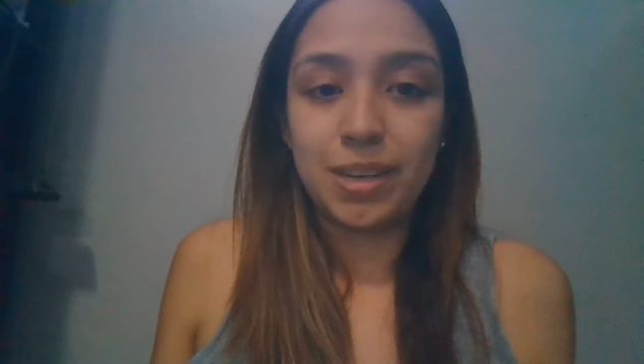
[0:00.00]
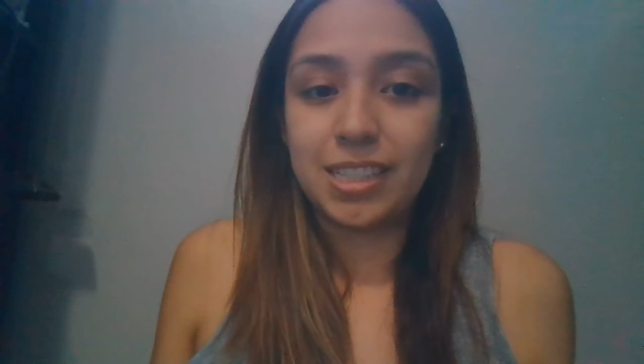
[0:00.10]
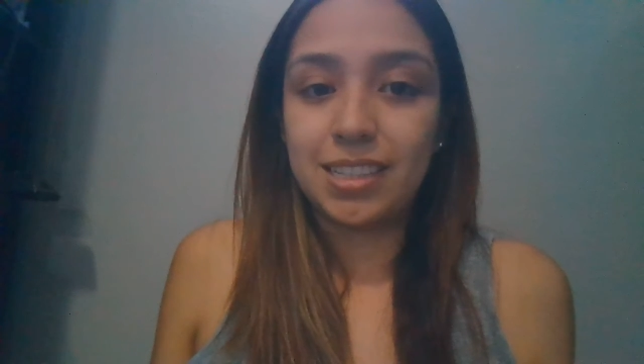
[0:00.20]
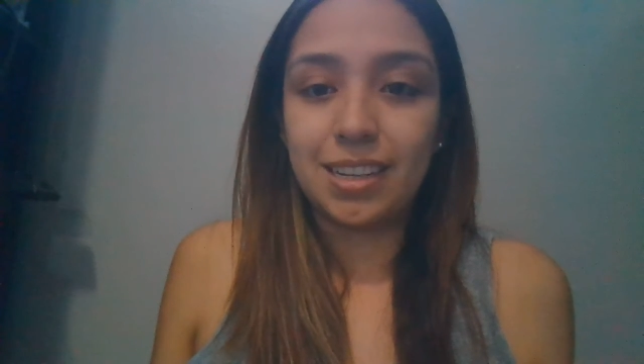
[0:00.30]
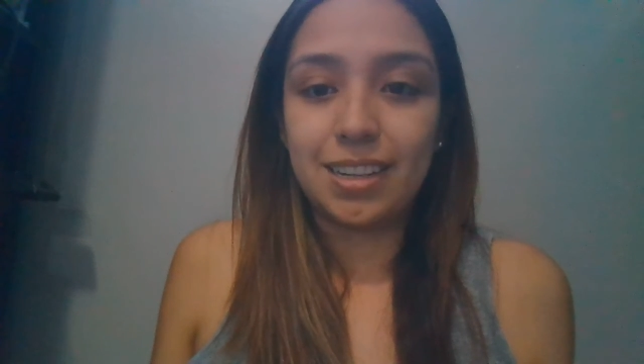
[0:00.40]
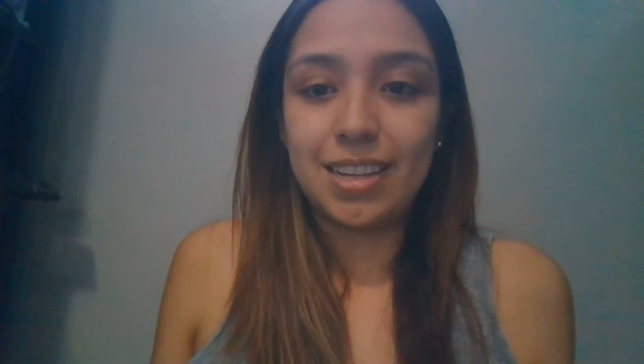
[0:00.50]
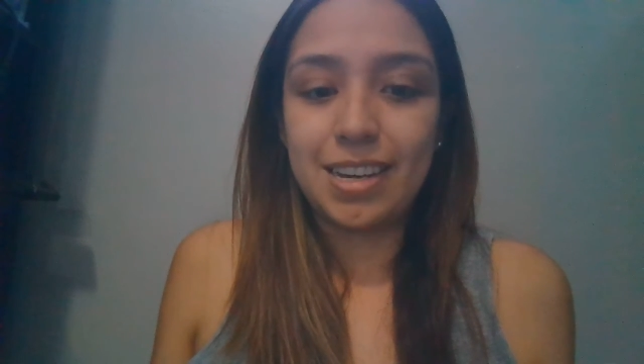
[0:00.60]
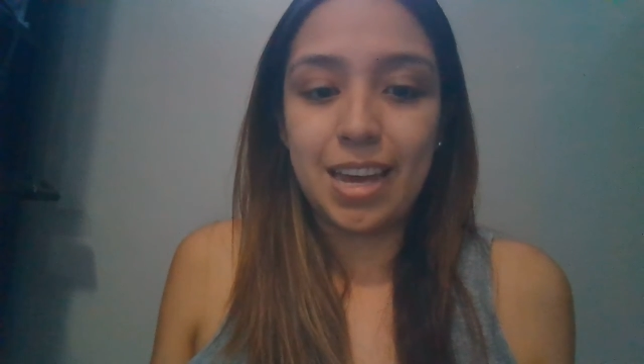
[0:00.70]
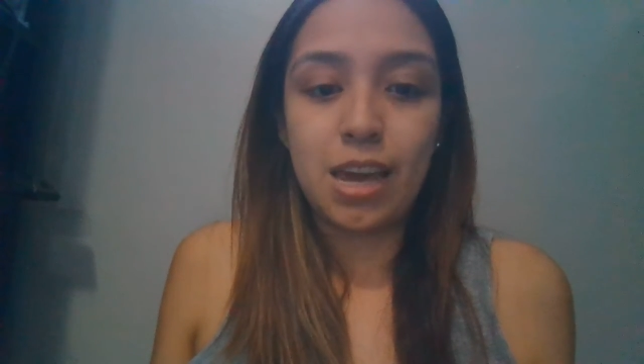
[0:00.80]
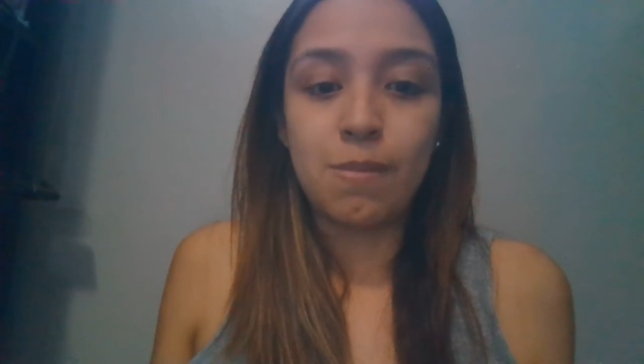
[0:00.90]
basically
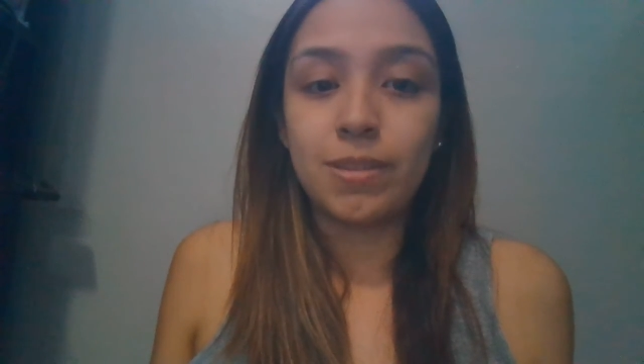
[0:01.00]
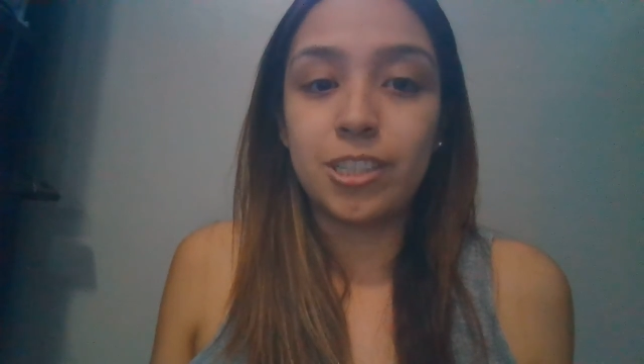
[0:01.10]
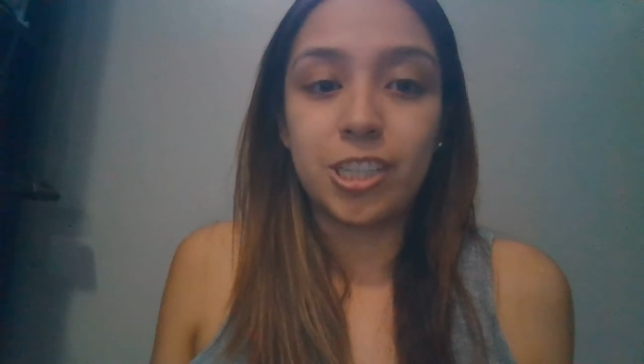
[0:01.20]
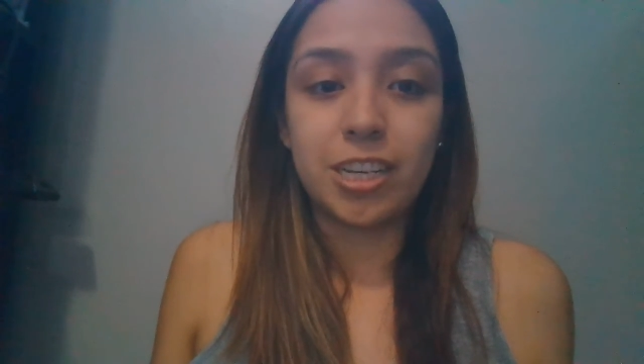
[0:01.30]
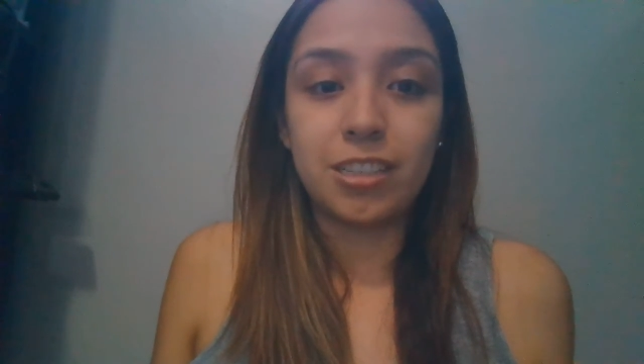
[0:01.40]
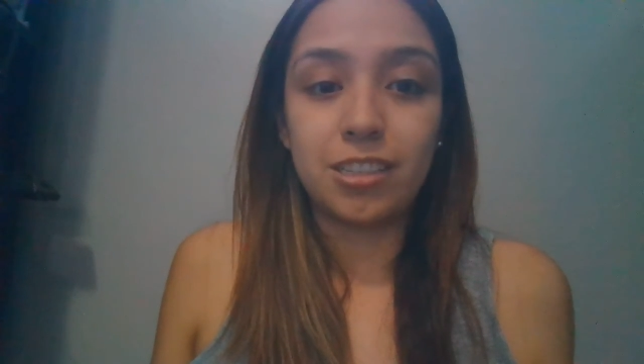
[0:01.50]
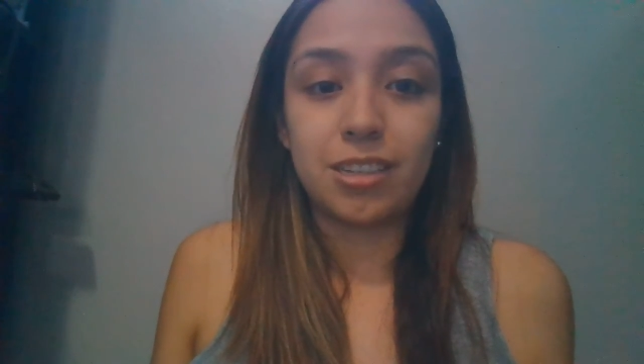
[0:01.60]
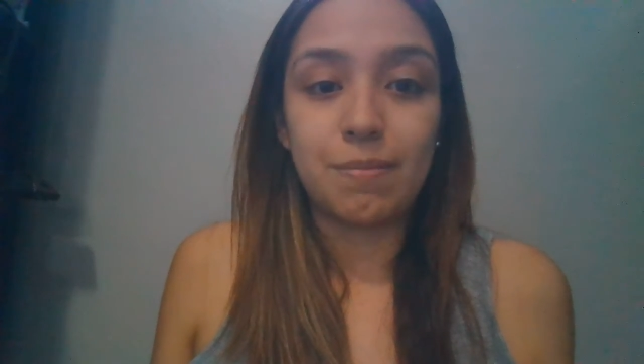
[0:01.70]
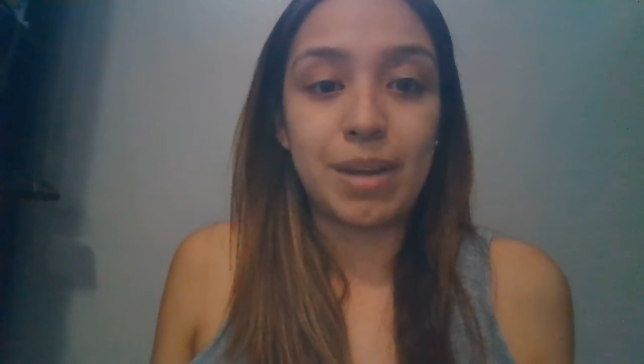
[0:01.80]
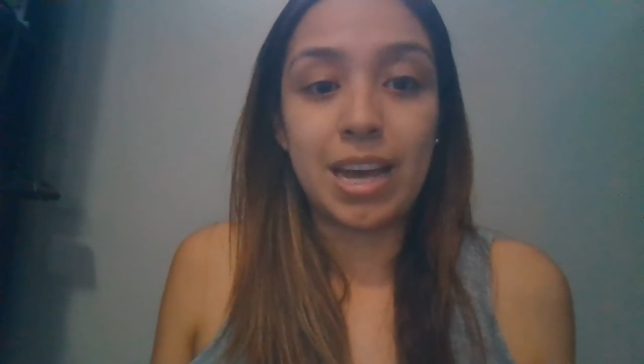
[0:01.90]
came and
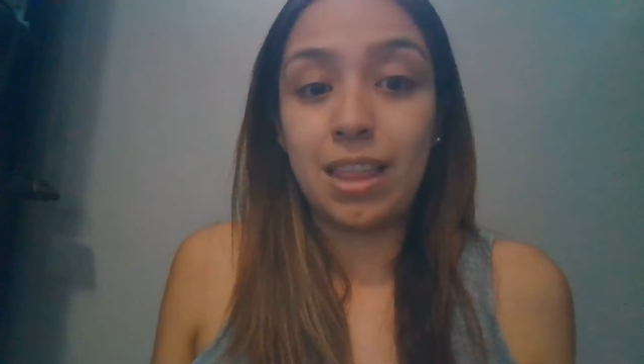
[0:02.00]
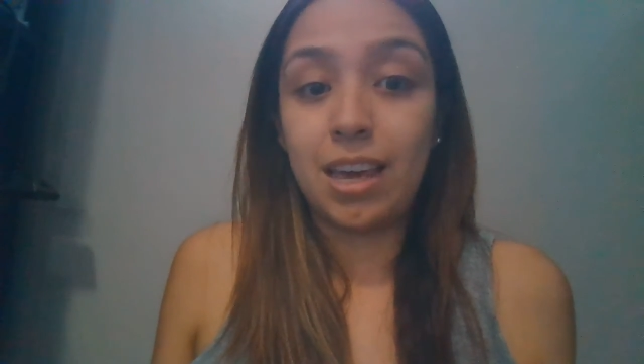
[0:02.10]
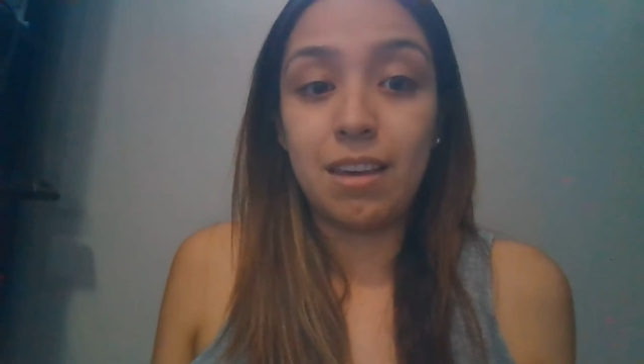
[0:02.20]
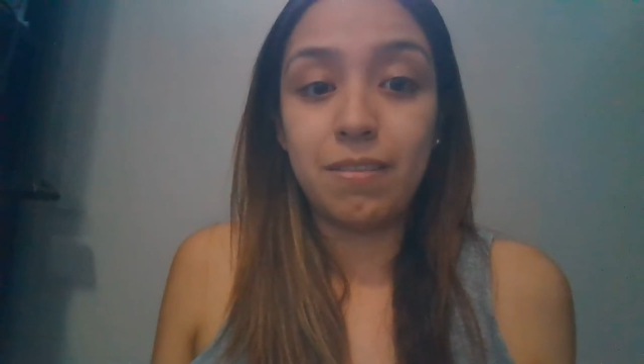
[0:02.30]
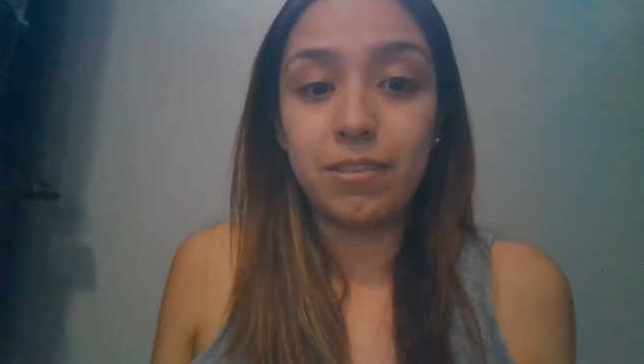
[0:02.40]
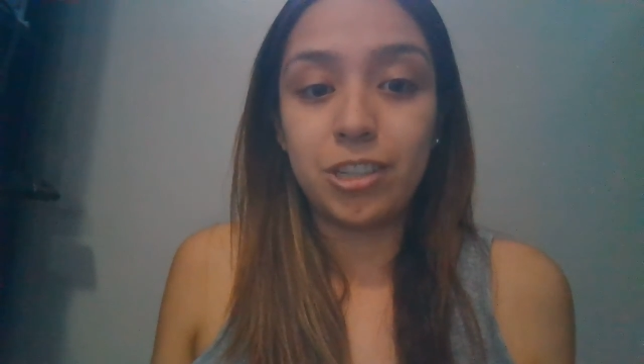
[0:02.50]
changed my life.